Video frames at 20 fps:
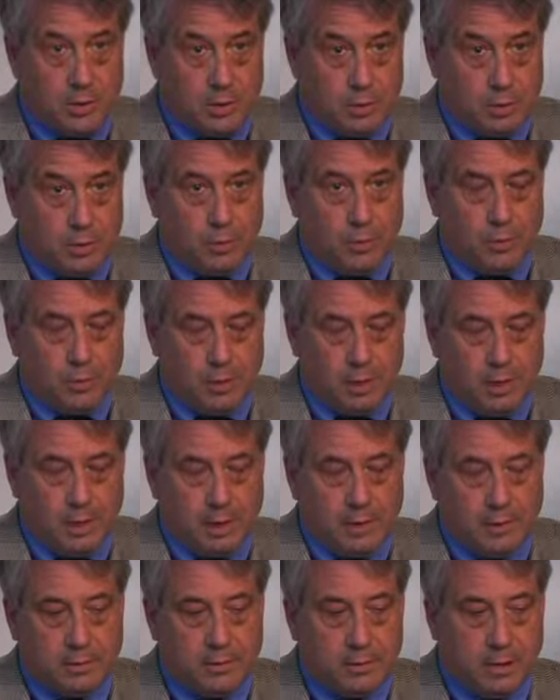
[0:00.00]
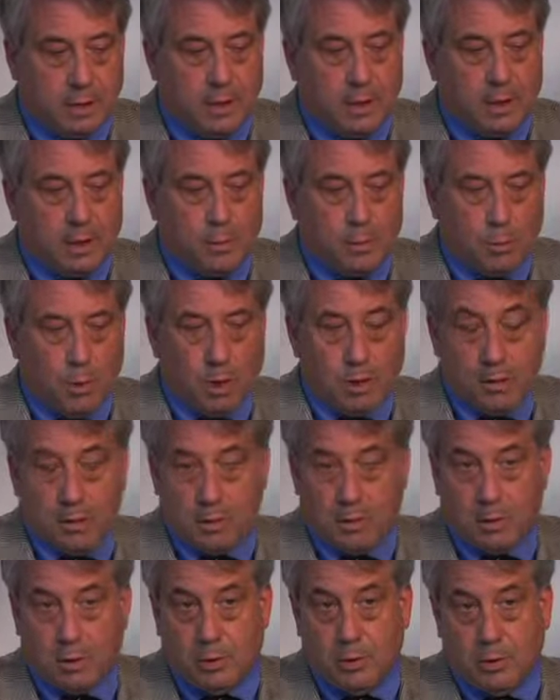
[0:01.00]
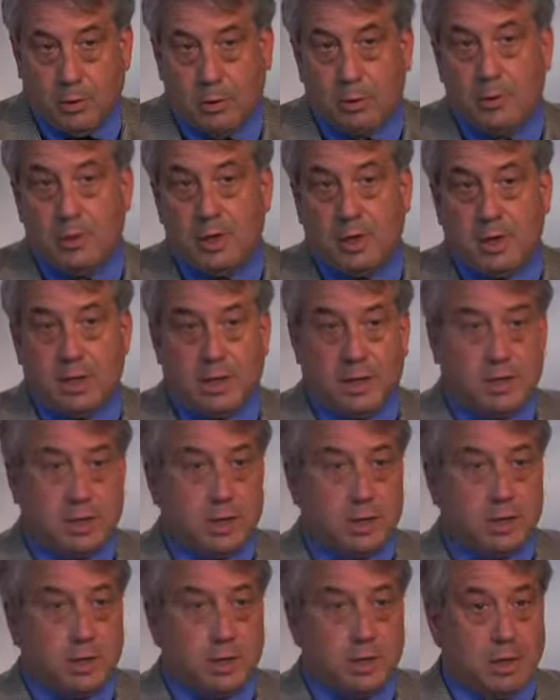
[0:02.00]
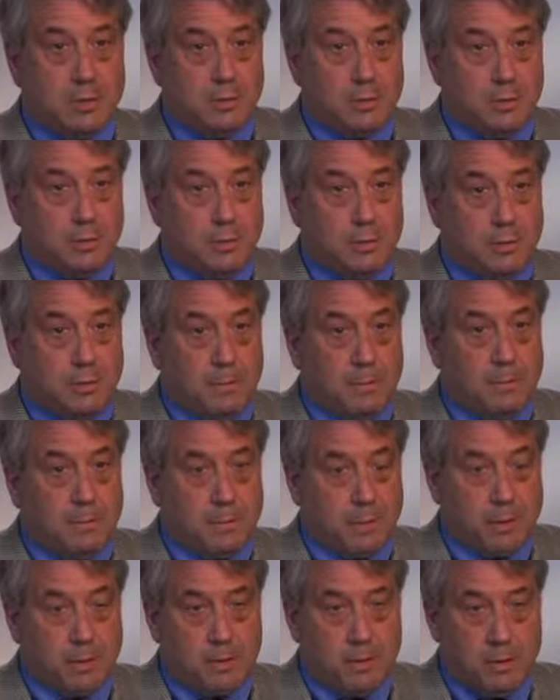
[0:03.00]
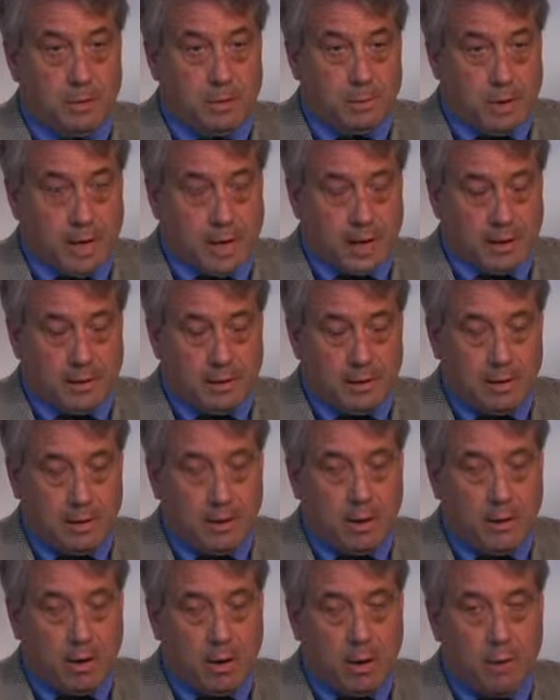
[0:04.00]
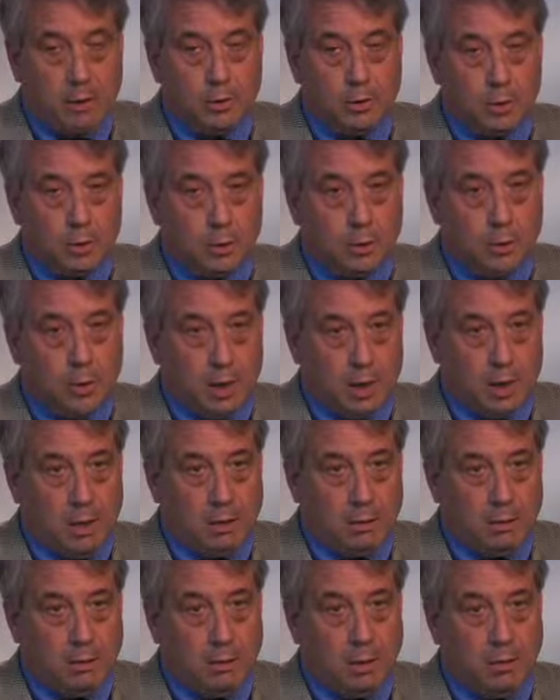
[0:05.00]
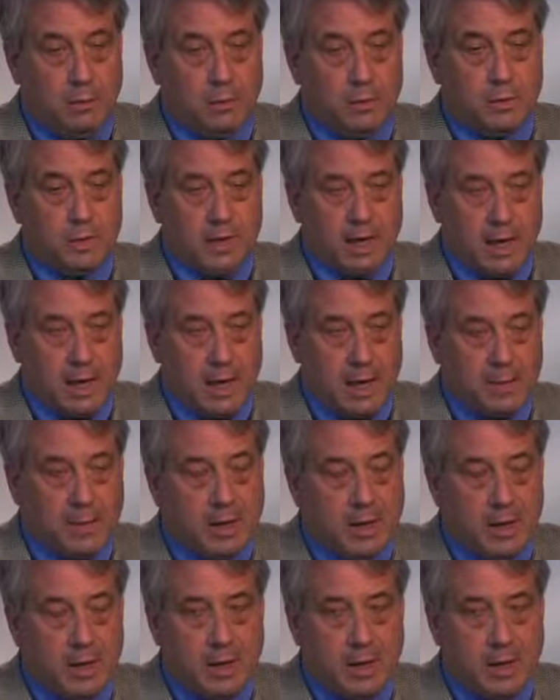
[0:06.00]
in orthopedics. Whether you do the incision up through the front or the back, they all do well over time.